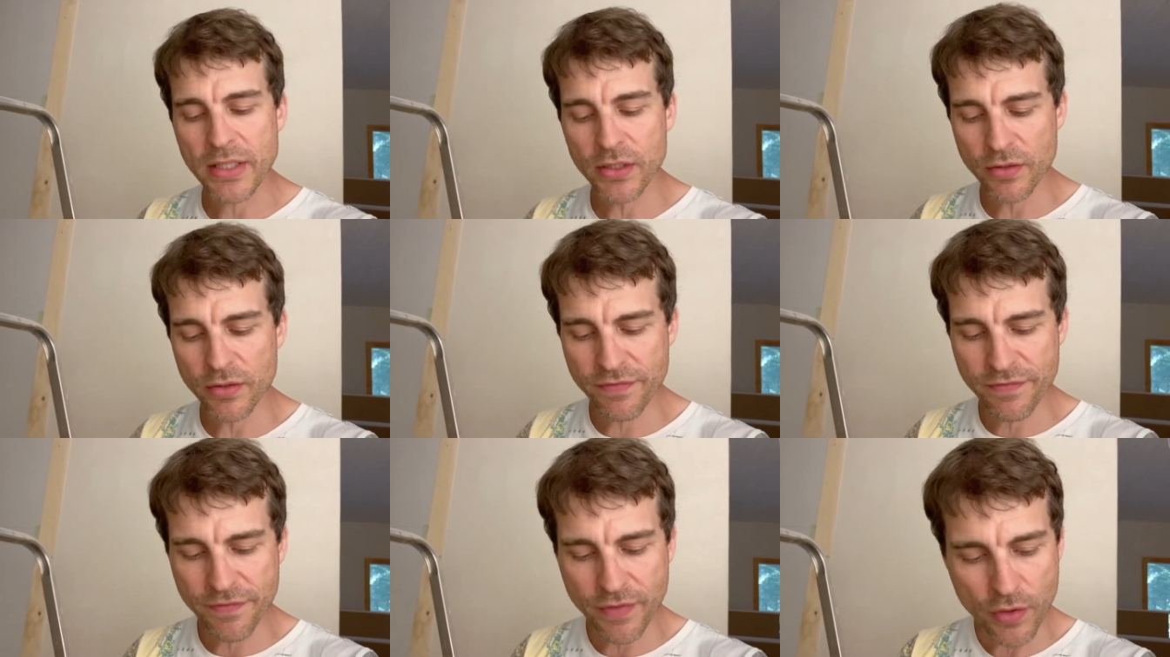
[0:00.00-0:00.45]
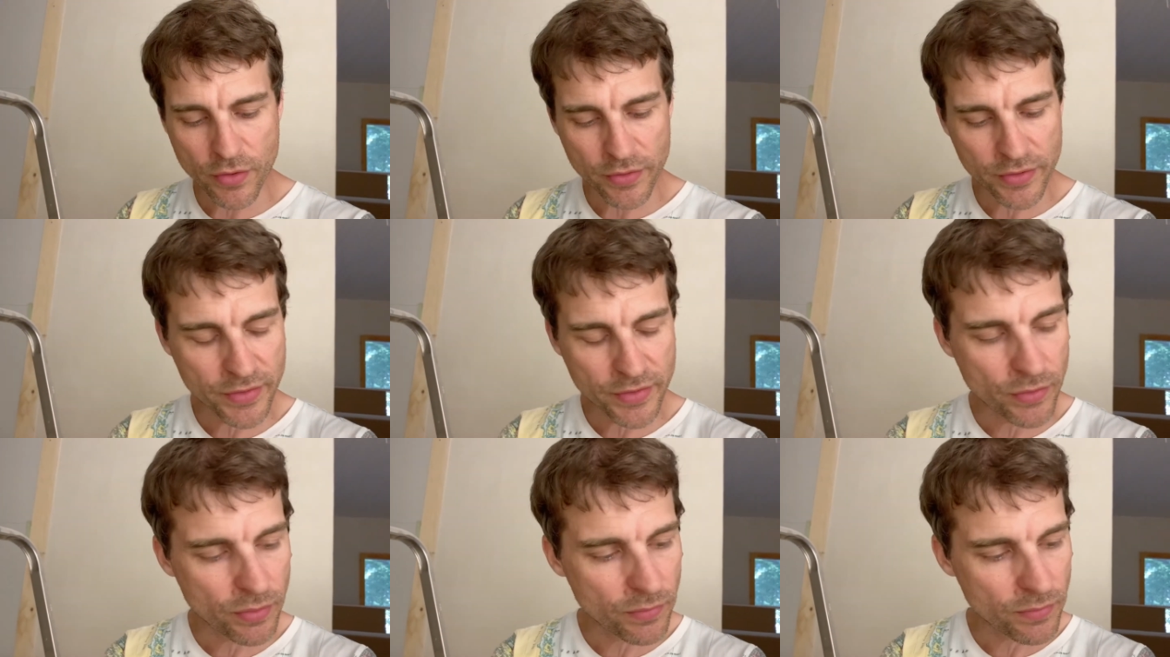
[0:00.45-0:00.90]
the
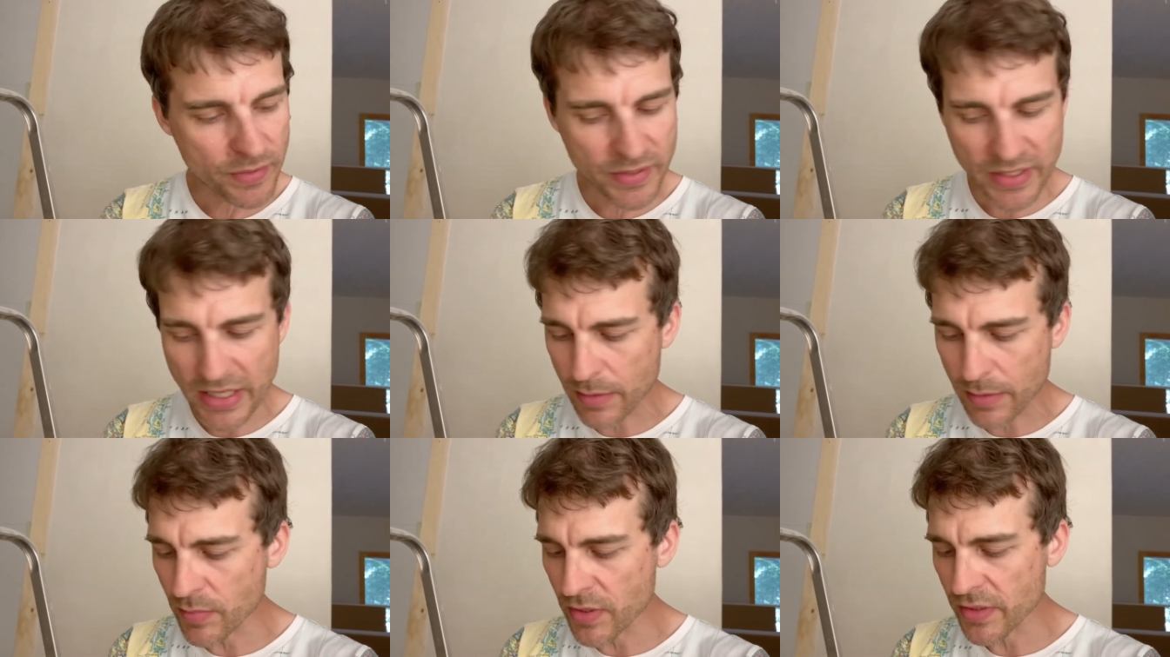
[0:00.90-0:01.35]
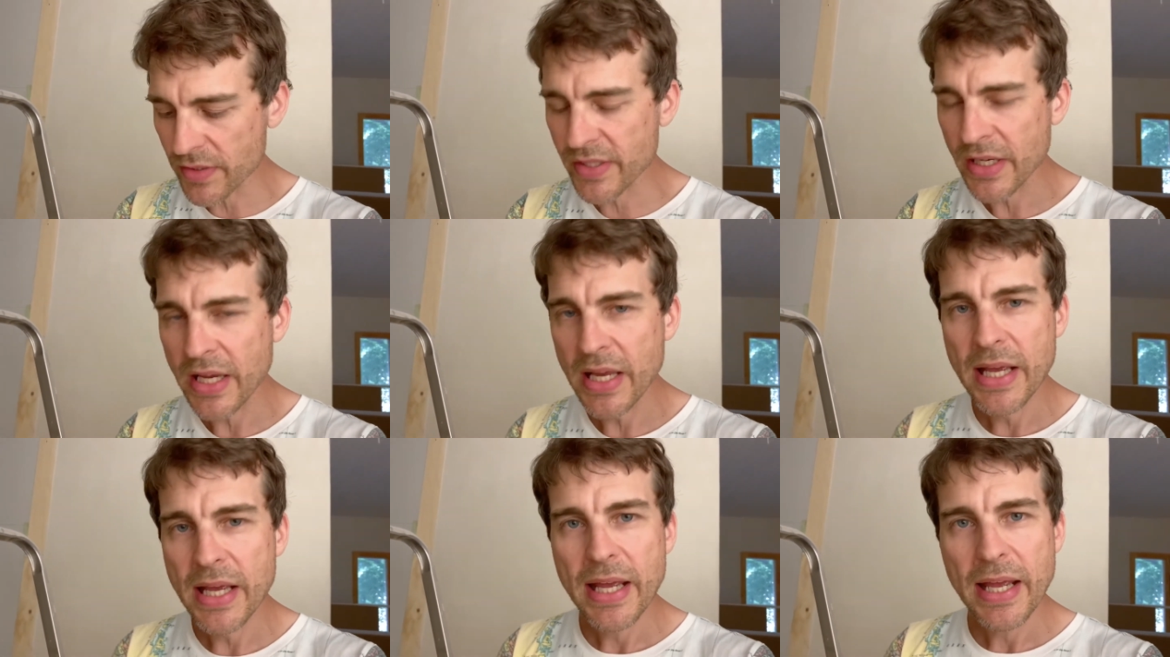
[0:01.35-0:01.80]
first two segments
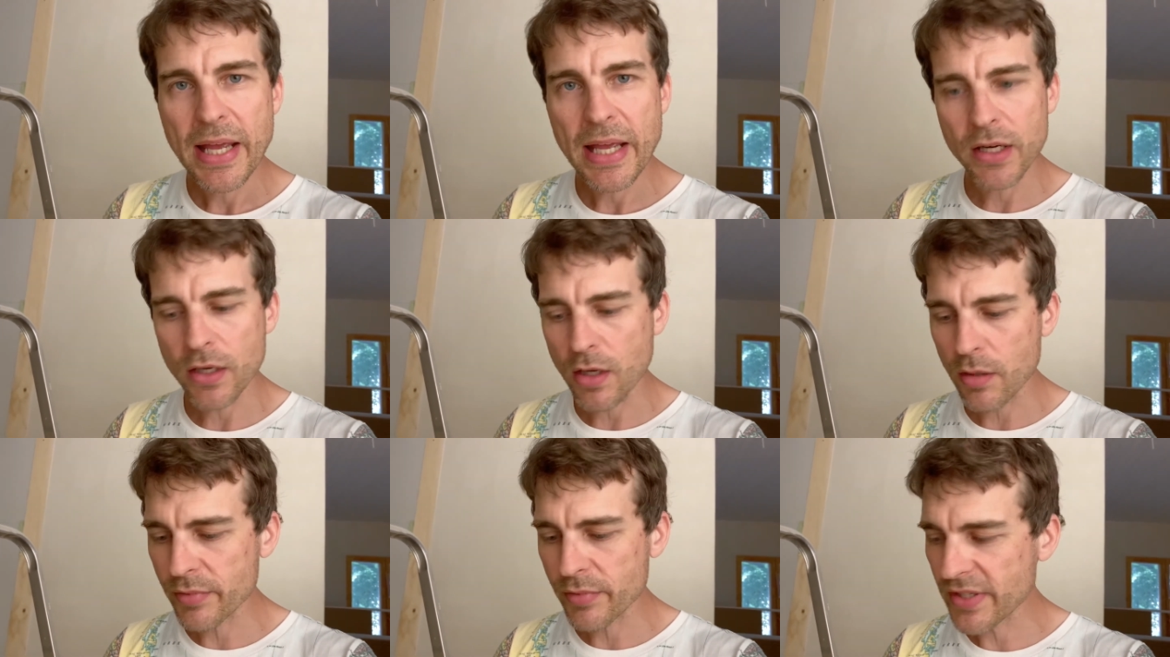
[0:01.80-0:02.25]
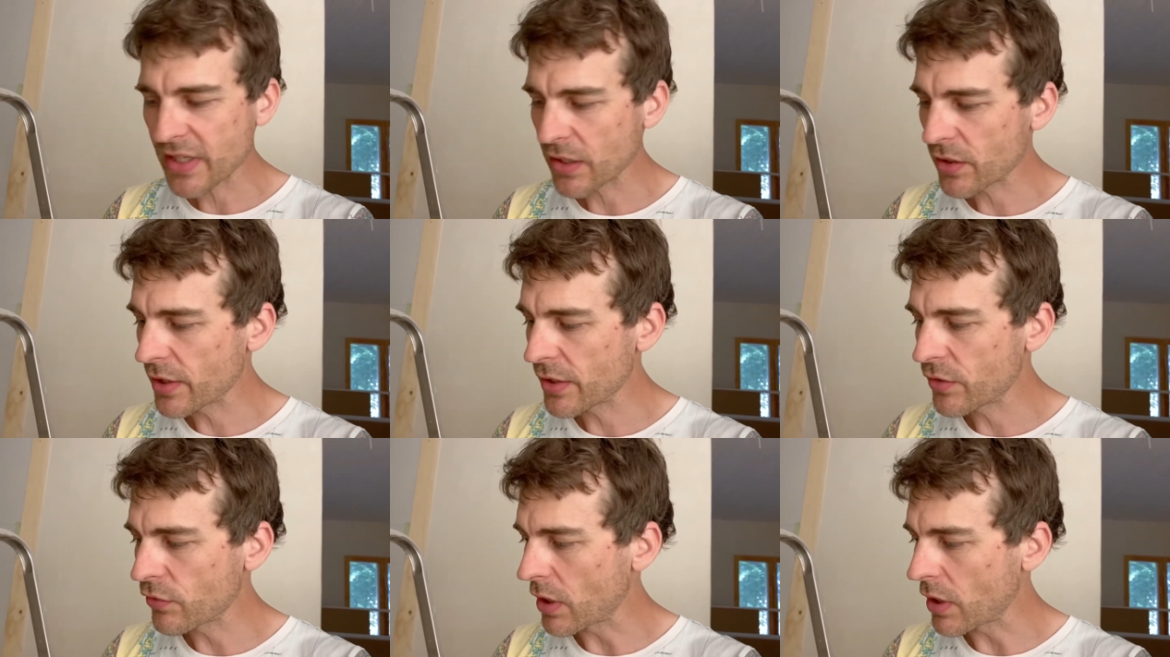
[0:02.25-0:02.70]
and I was
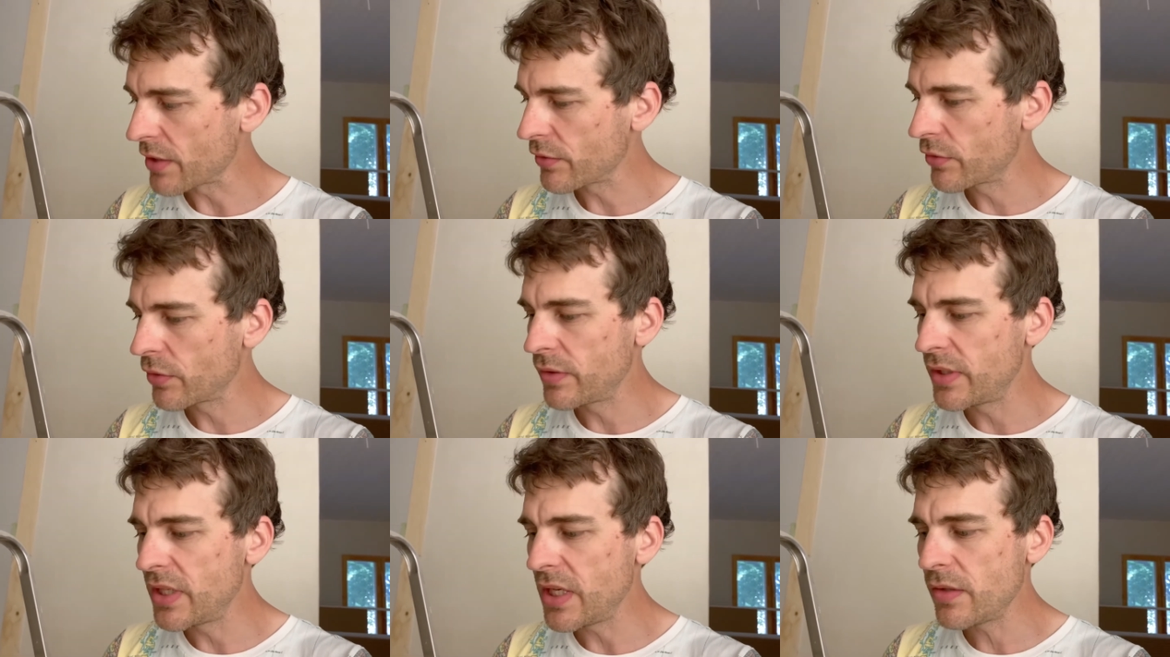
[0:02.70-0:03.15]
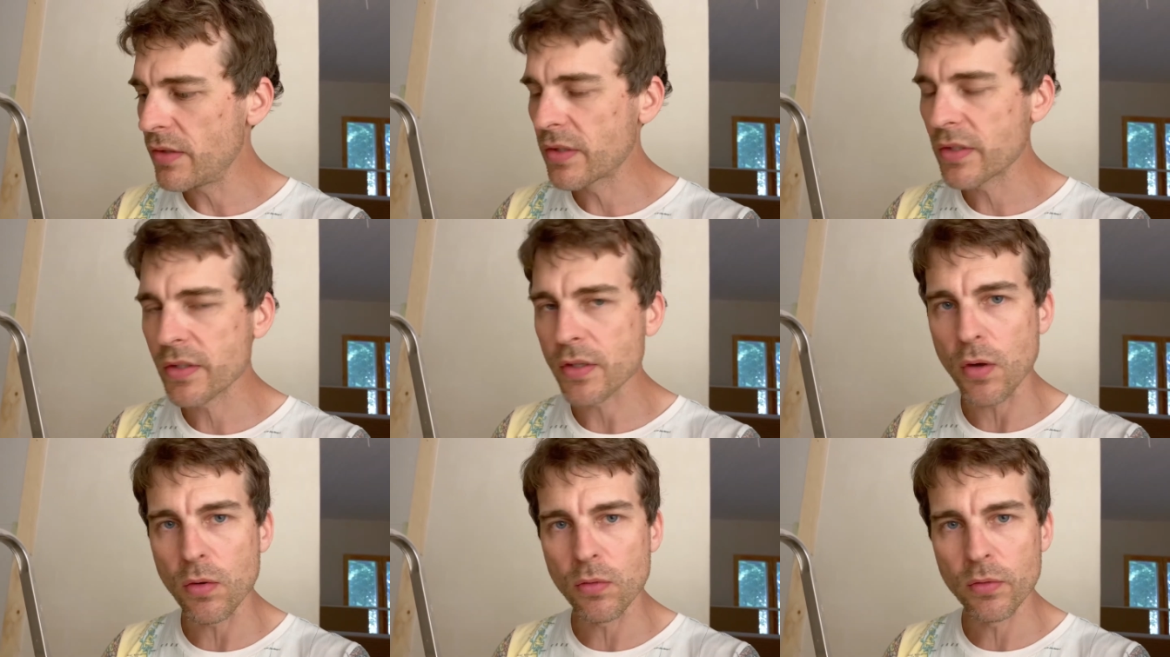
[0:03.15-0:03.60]
actually trying to
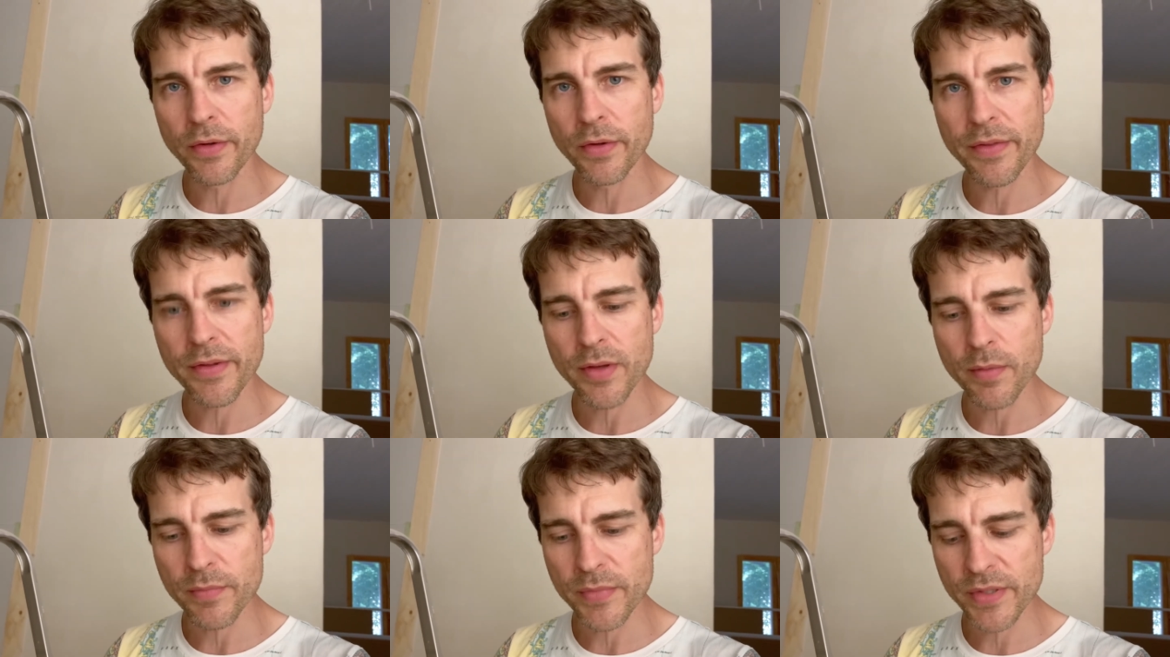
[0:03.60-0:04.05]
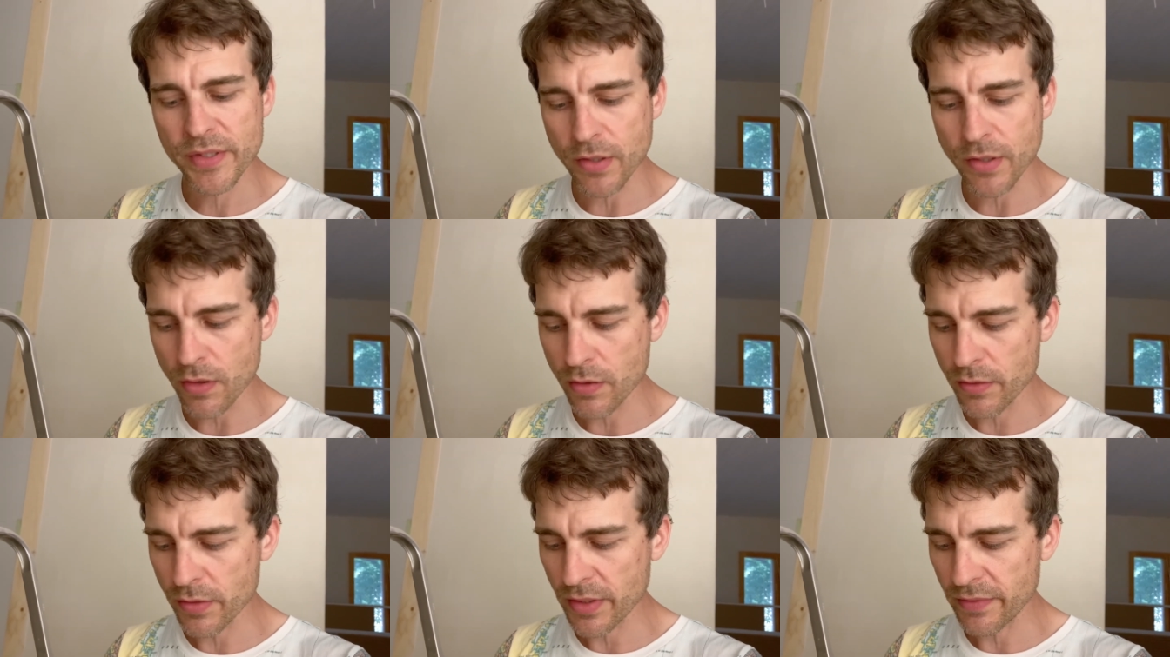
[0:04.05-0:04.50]
desolder them
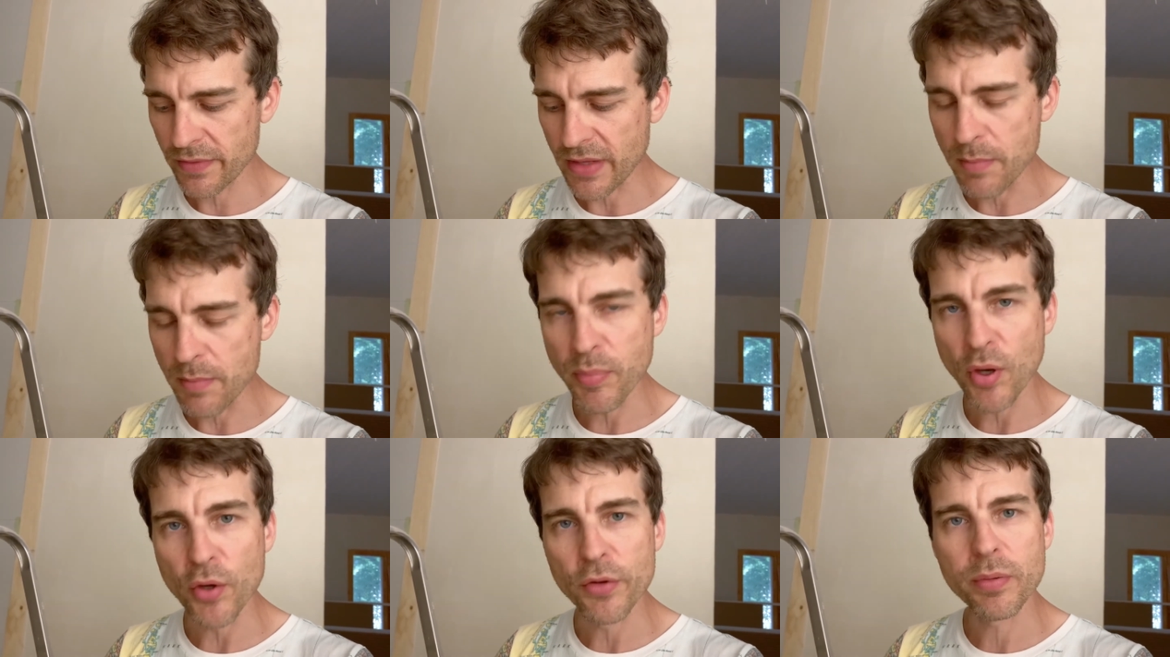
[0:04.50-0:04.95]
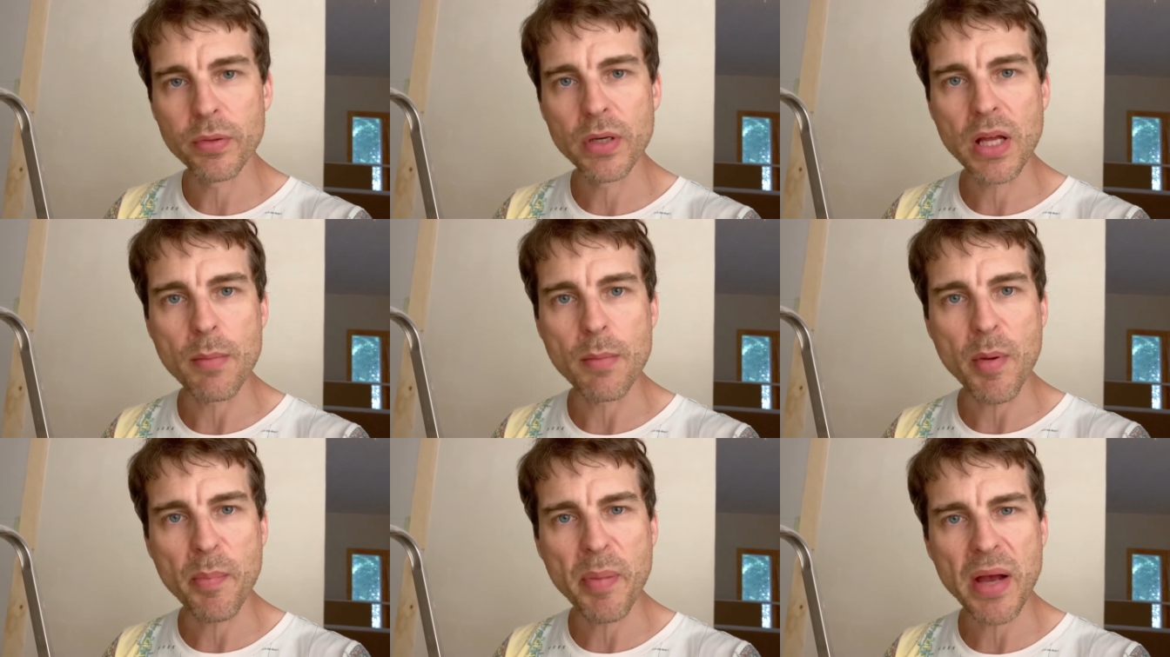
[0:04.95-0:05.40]
so that they both would
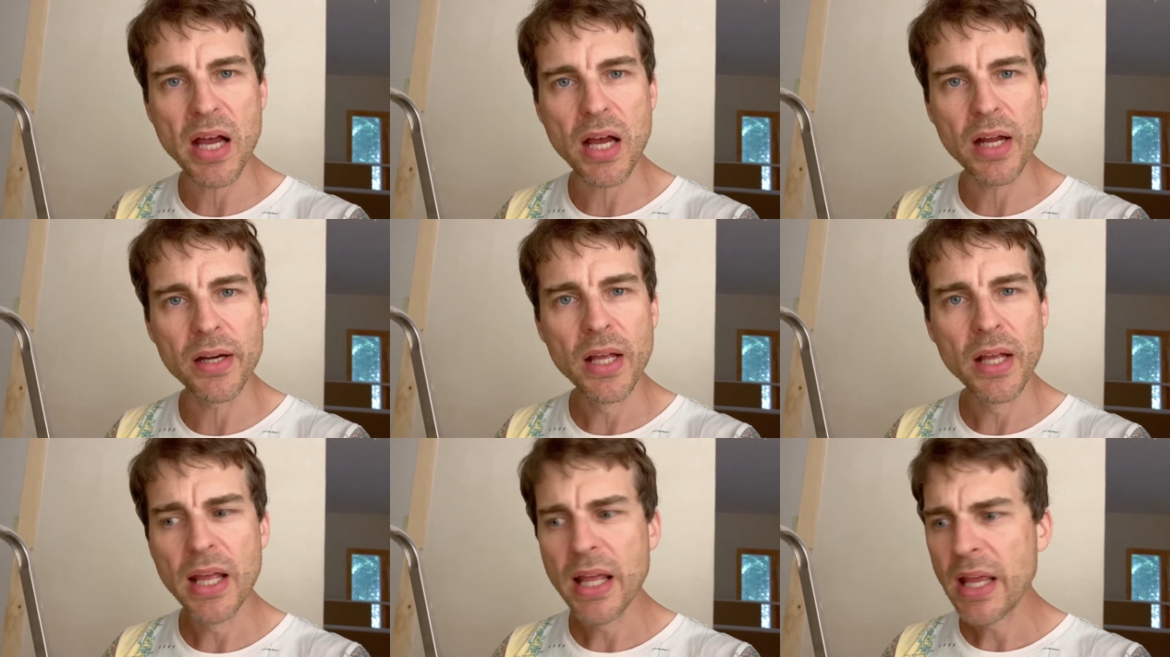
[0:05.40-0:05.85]
come apart